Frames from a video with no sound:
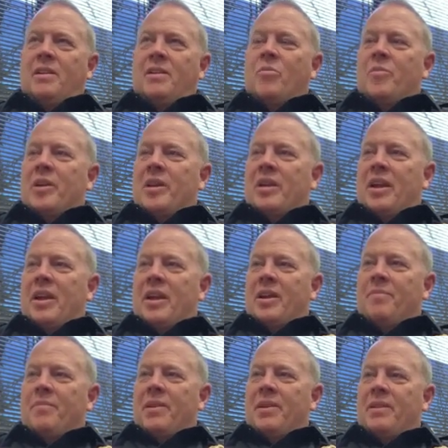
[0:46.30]
when we
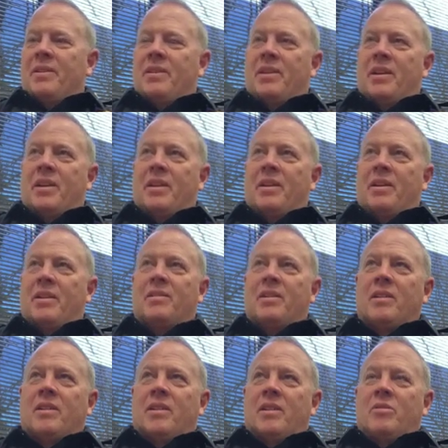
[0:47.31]
came, and
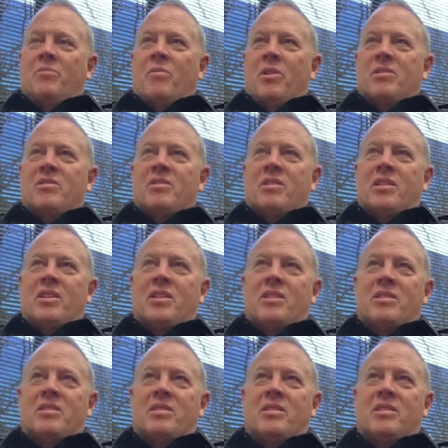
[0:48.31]
much to
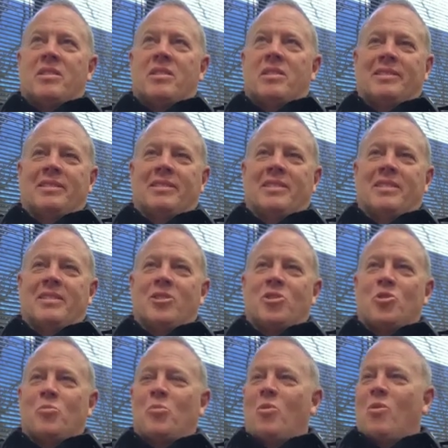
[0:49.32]
his
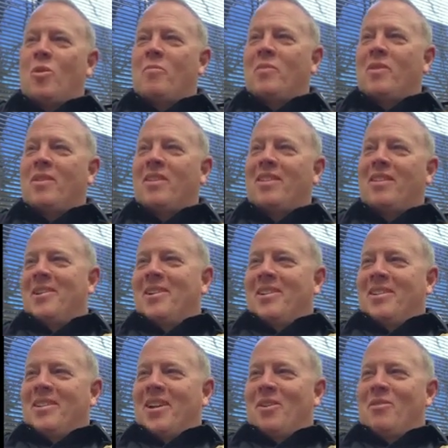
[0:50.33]
disappointment.
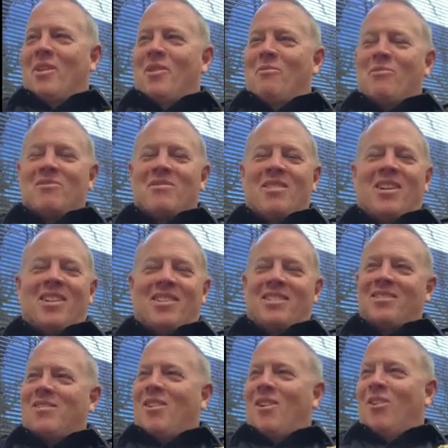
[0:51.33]
I, I, was not
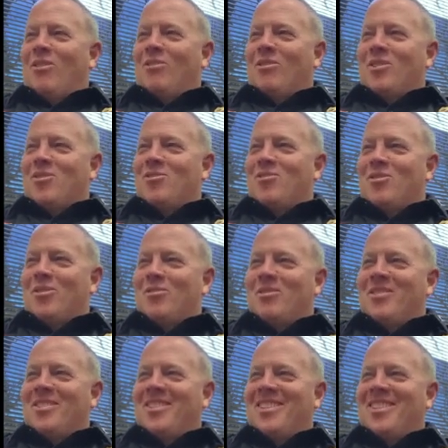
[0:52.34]
a scholarly
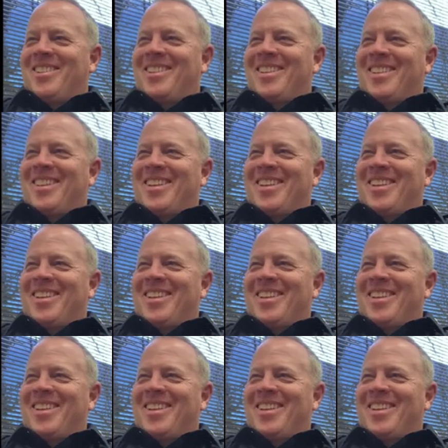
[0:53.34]
student.